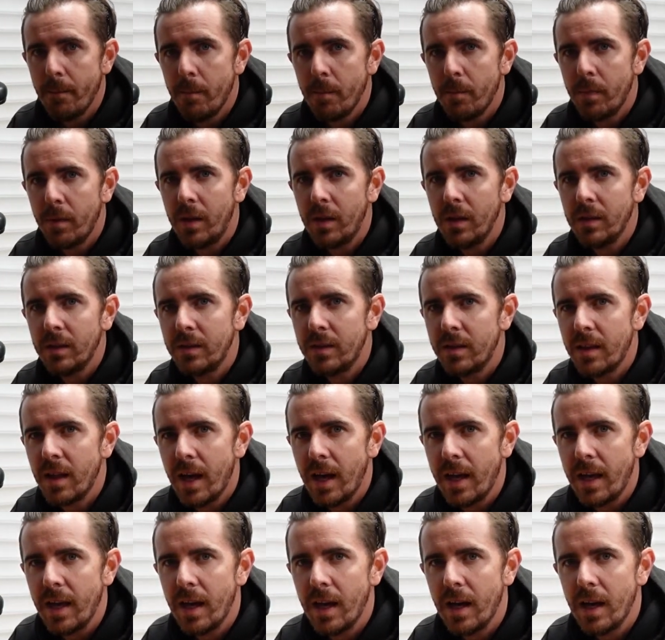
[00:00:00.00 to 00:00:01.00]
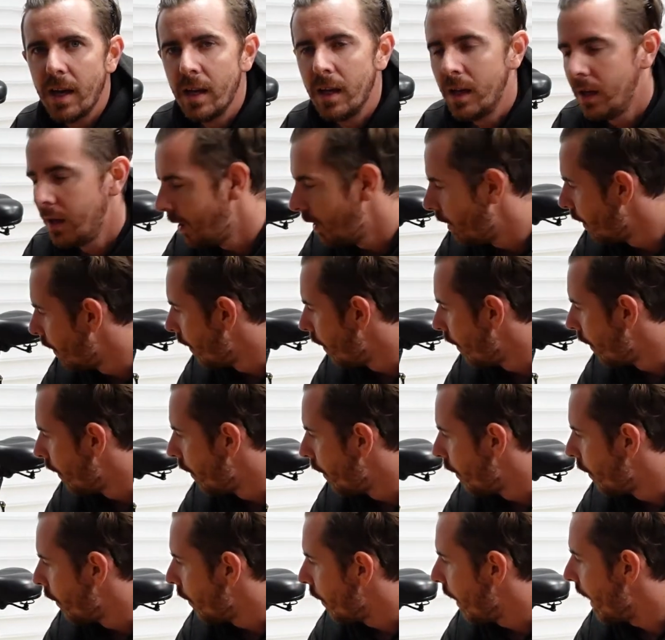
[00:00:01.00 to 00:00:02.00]
because they
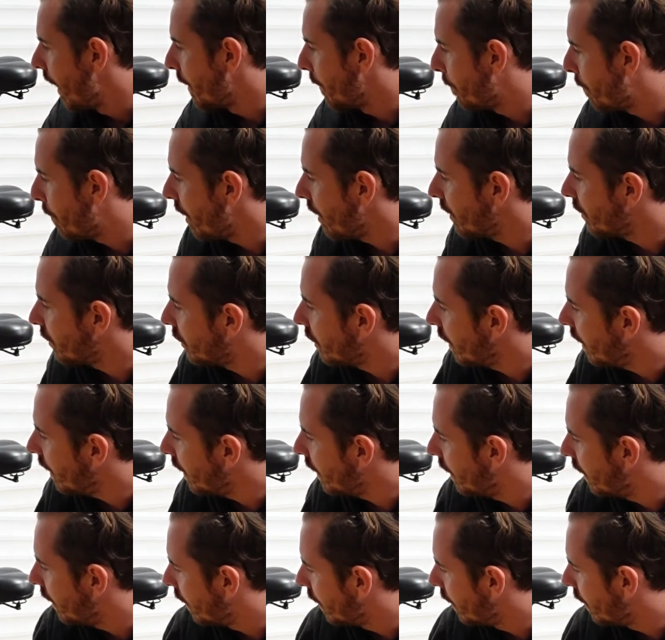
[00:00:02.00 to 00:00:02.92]
had a puncture,